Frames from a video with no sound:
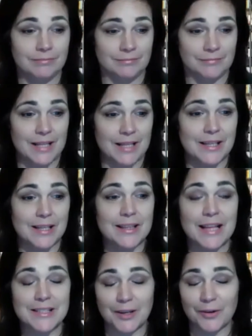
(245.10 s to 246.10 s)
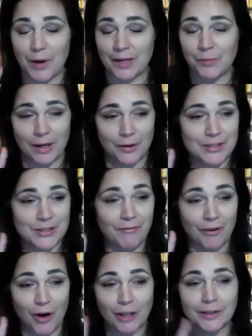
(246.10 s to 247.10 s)
That's a great one, because I've
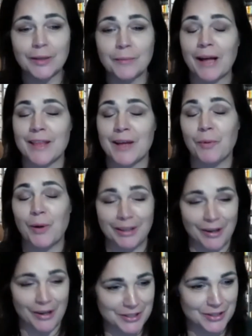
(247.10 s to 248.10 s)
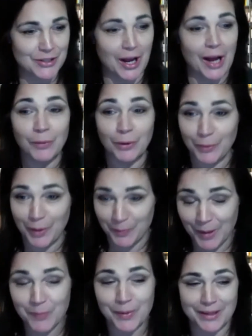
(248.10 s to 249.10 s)
forgotten about that one last year. So I will
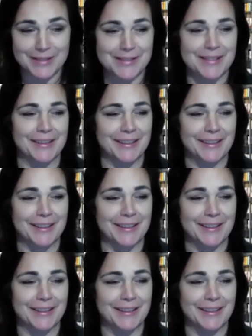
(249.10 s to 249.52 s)
remember this year.